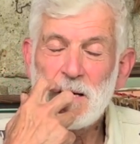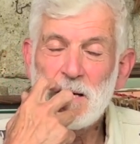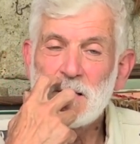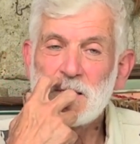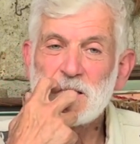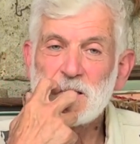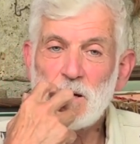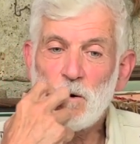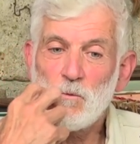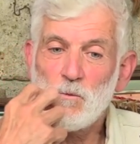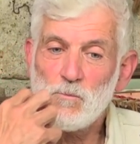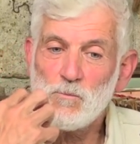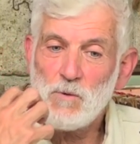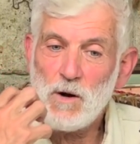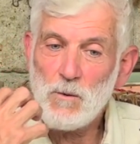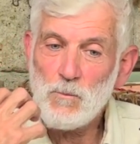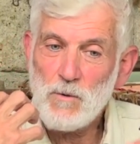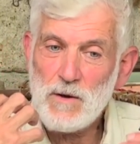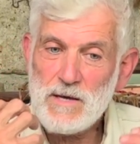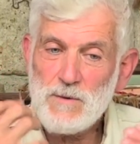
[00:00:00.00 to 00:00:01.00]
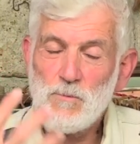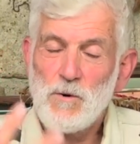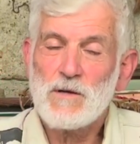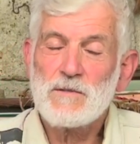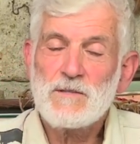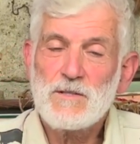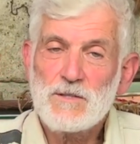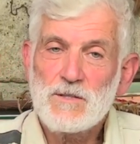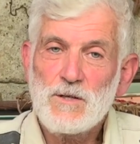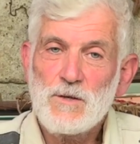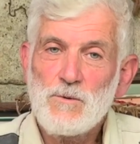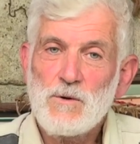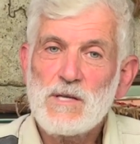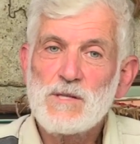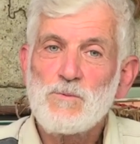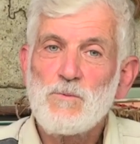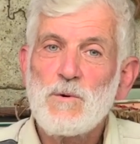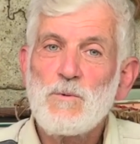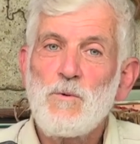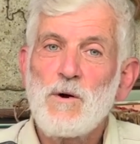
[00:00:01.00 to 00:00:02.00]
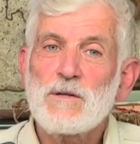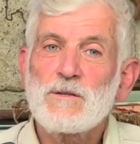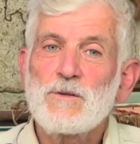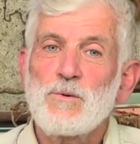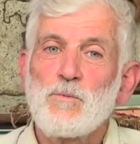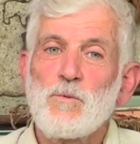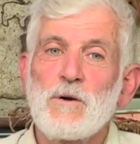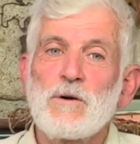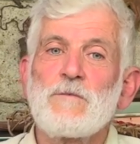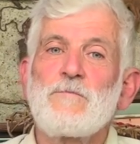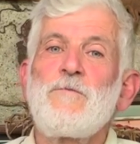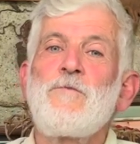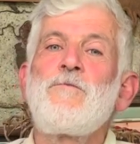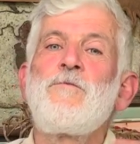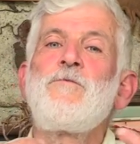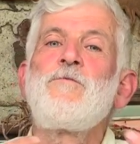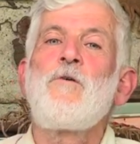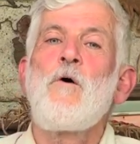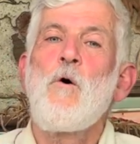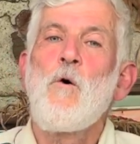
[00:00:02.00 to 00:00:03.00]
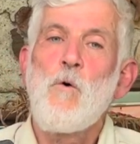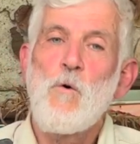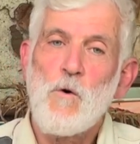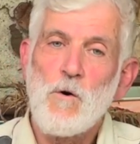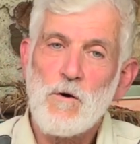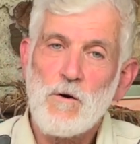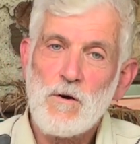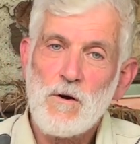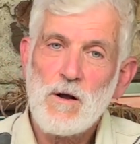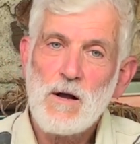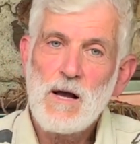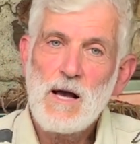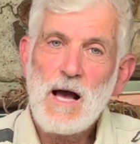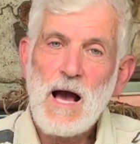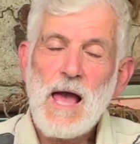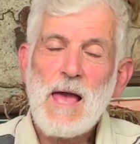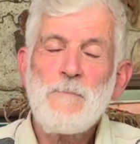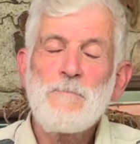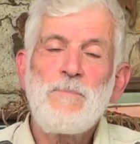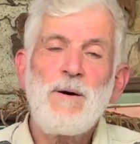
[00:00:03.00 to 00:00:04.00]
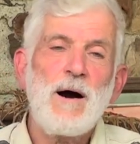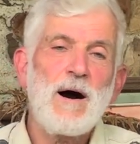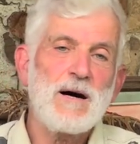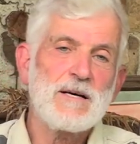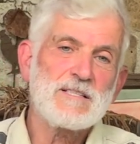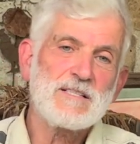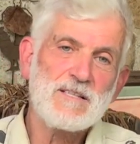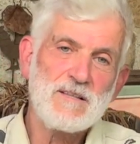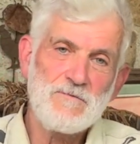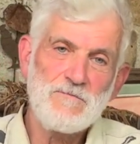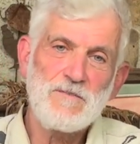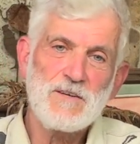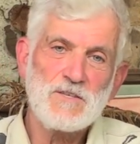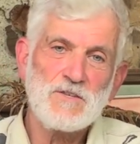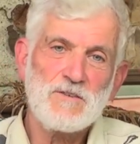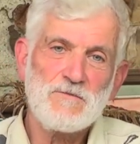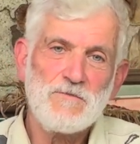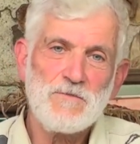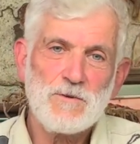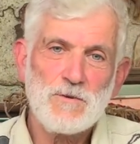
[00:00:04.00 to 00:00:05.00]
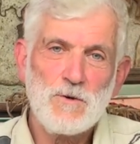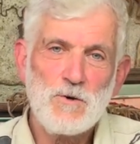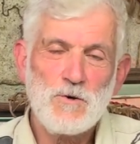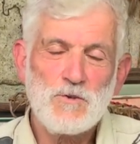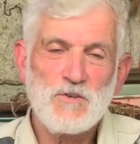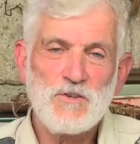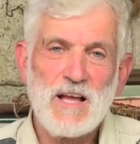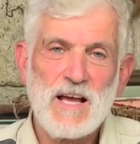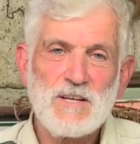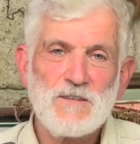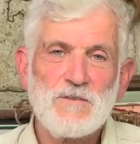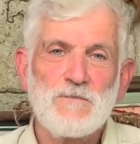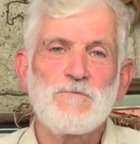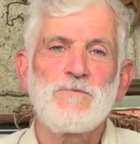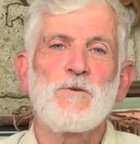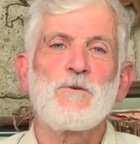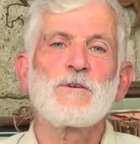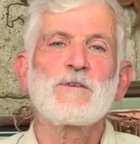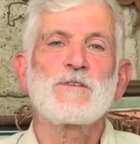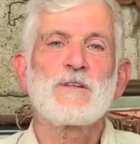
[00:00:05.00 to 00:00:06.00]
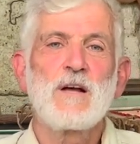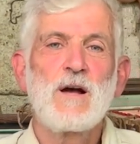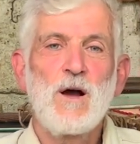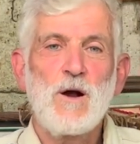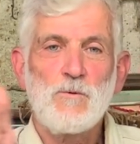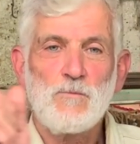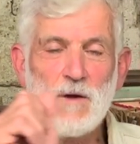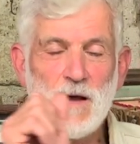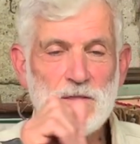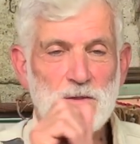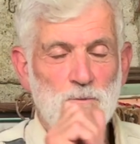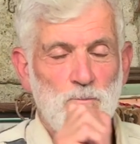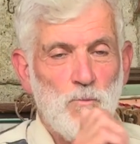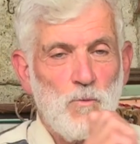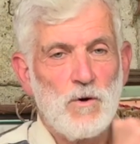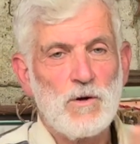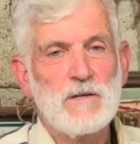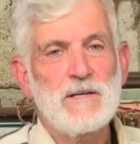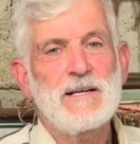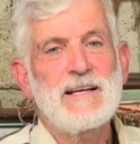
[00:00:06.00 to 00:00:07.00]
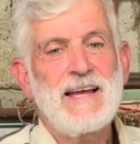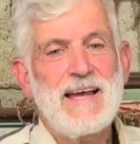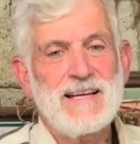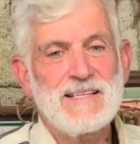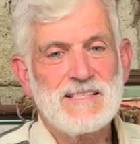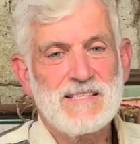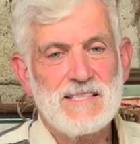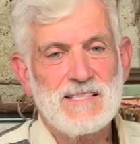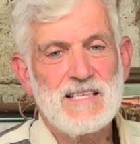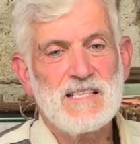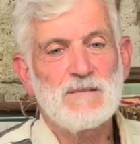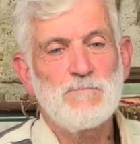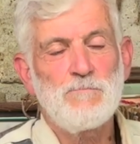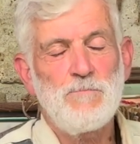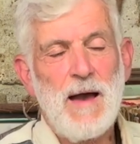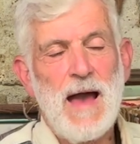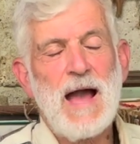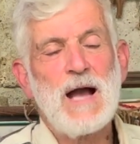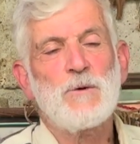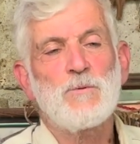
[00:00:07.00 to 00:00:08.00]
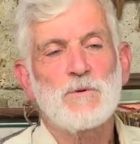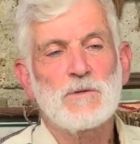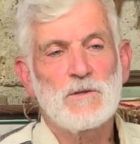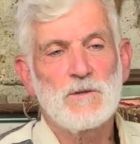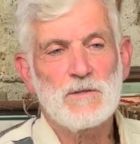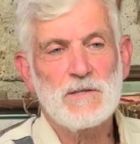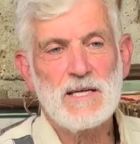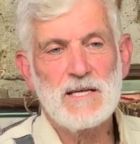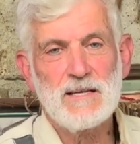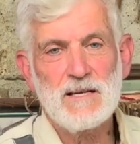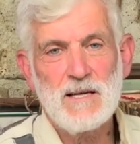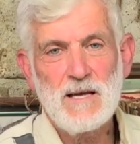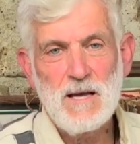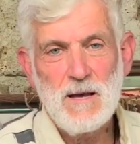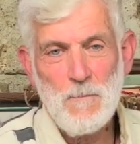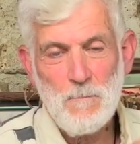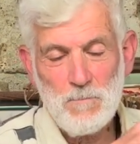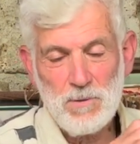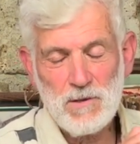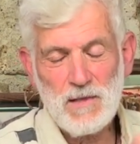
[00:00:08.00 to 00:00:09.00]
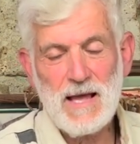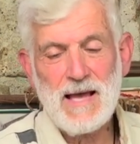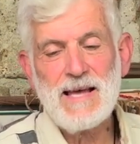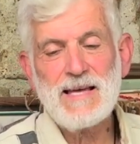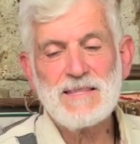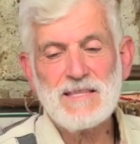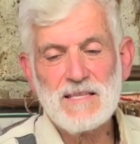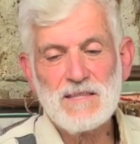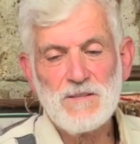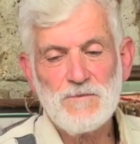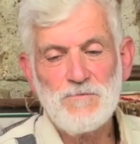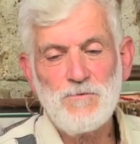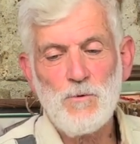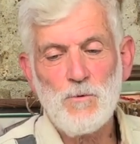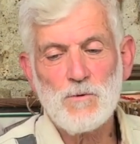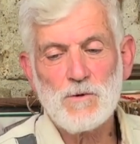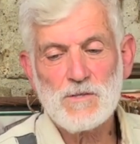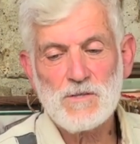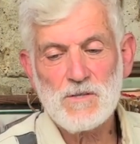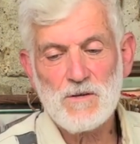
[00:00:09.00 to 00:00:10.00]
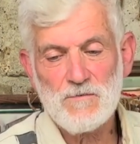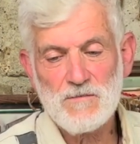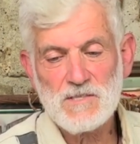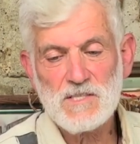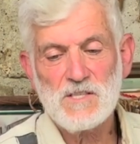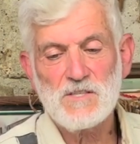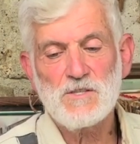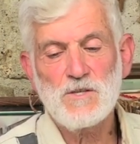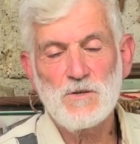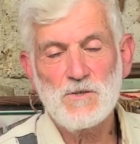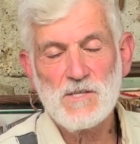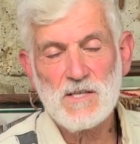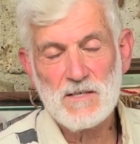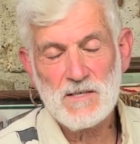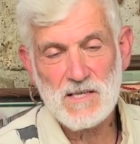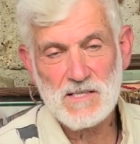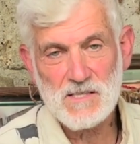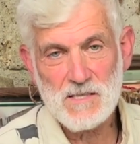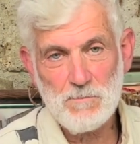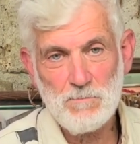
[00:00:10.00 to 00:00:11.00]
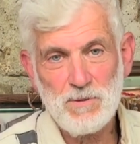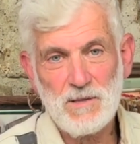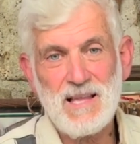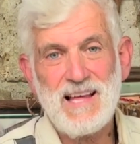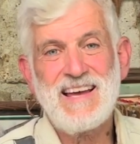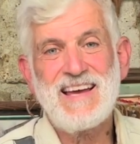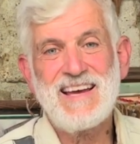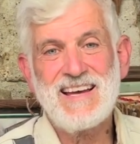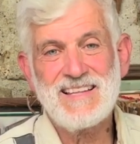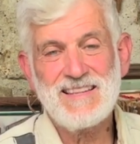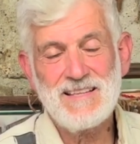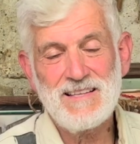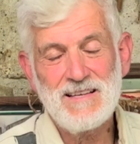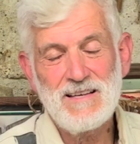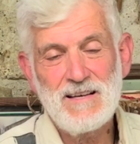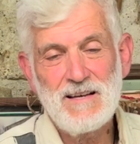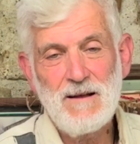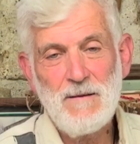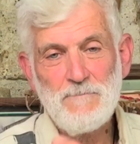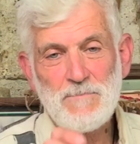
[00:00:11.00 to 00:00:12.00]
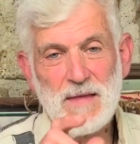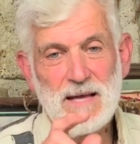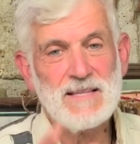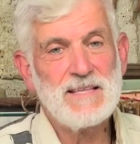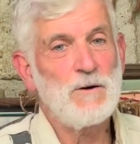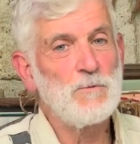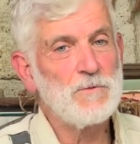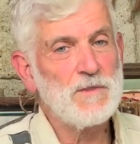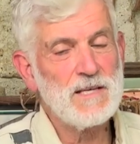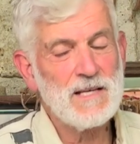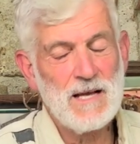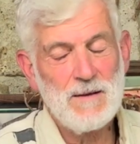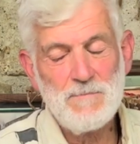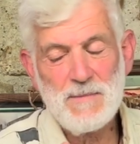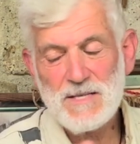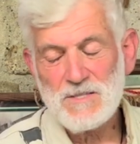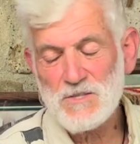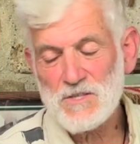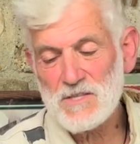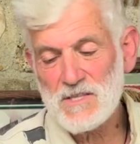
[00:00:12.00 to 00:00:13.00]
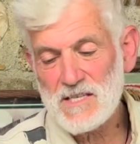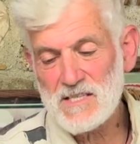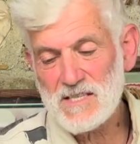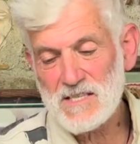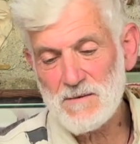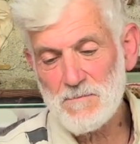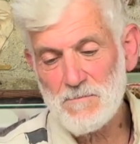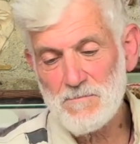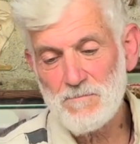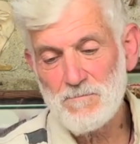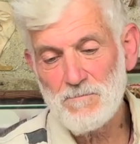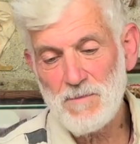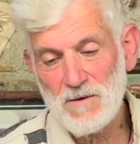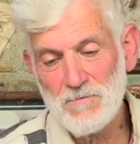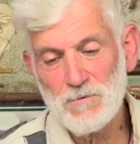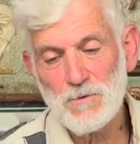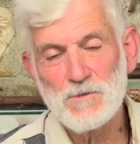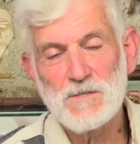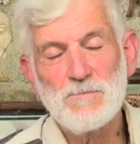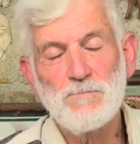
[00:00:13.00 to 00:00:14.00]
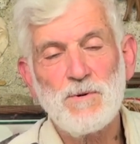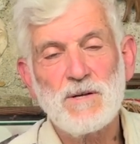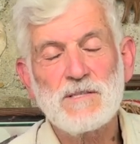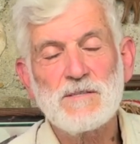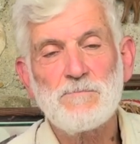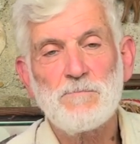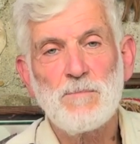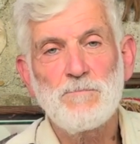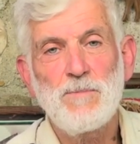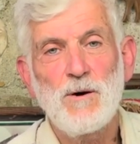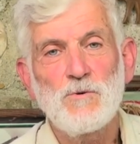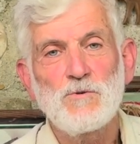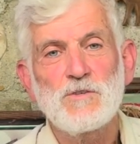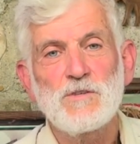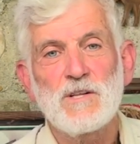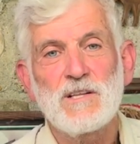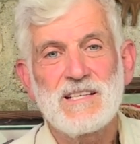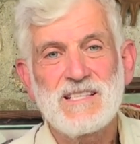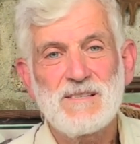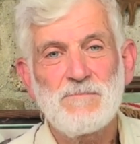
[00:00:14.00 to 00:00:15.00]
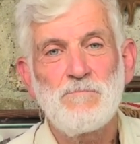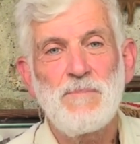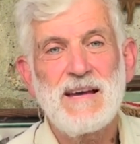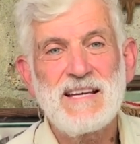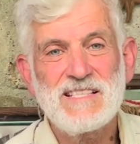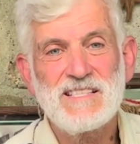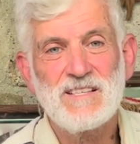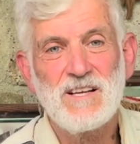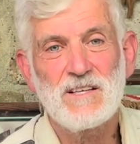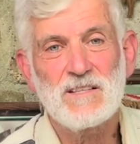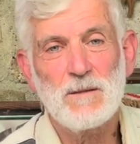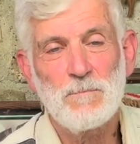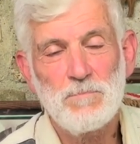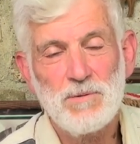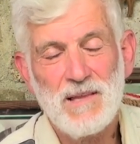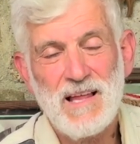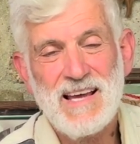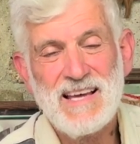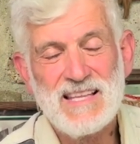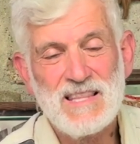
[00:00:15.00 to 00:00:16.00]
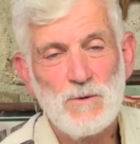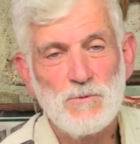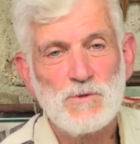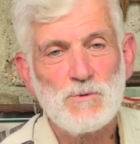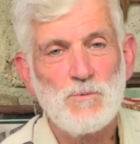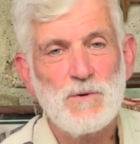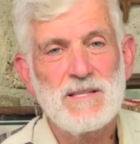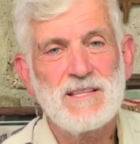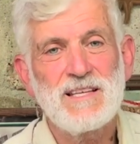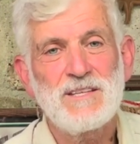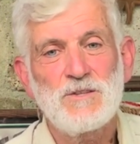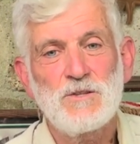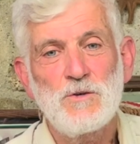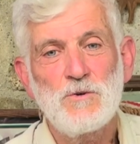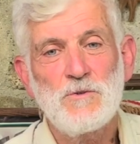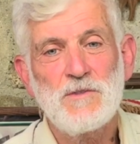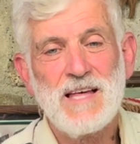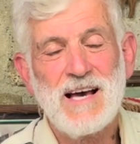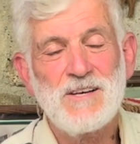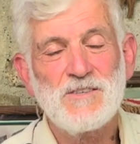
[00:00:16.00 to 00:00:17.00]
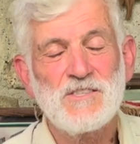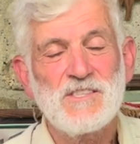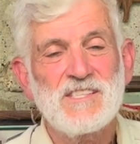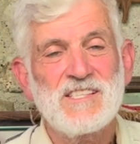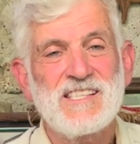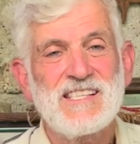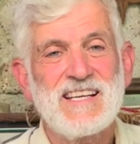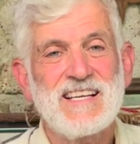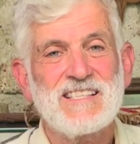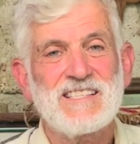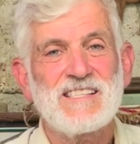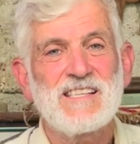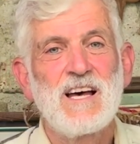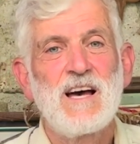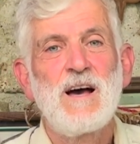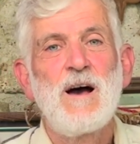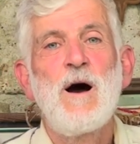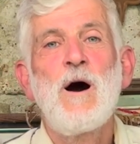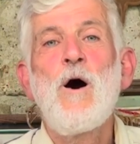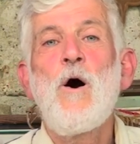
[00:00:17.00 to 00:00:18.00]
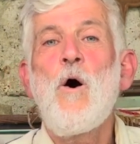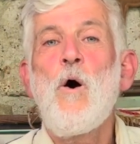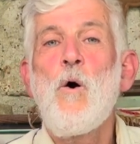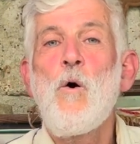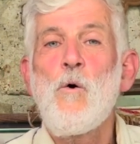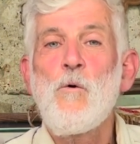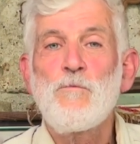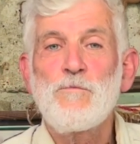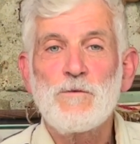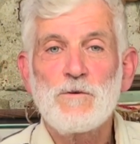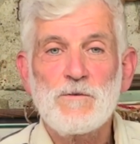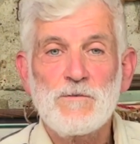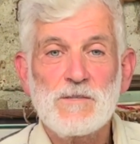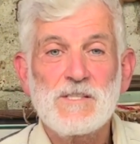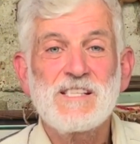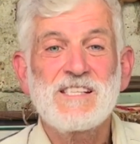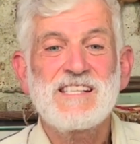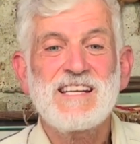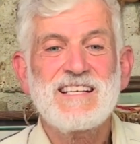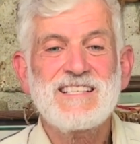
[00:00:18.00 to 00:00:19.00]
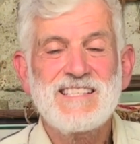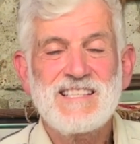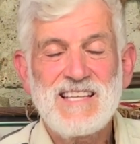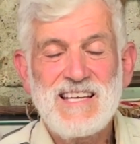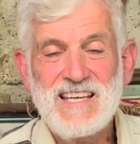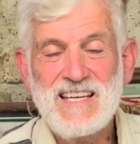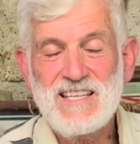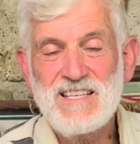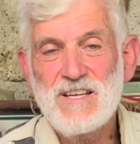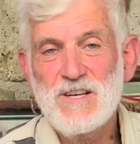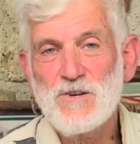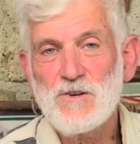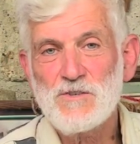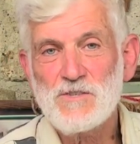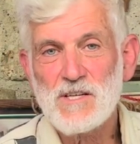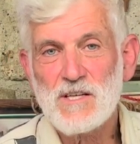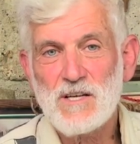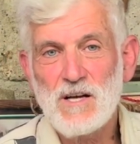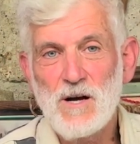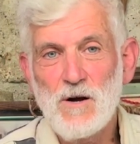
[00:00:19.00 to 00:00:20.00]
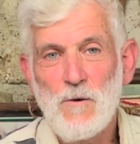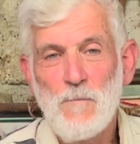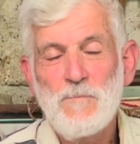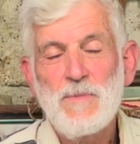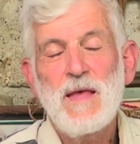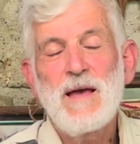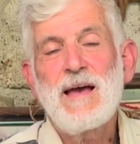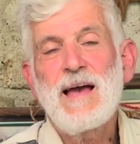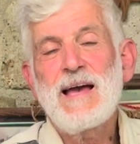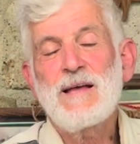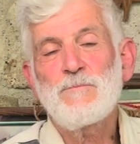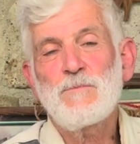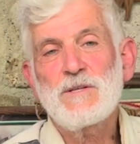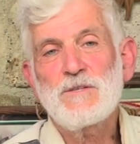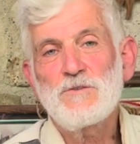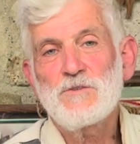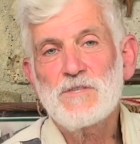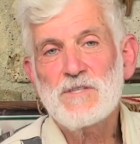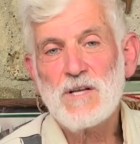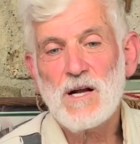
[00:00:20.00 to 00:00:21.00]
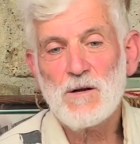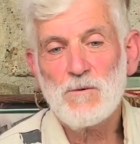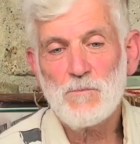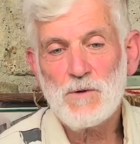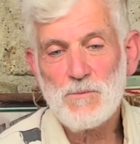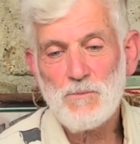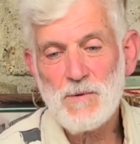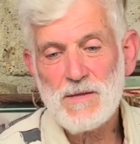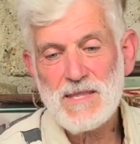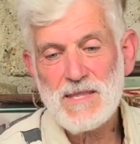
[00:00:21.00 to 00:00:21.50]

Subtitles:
So what we want to do is we want to work for a positive vision for the Hoosier National Forest rather than work against this backward-looking plan that the Forest Service is using, because the plan, I don't think I mentioned this, the Buffalo Springs proposal is based on a plan that was written in 2006, over 16 years ago. And when you start with when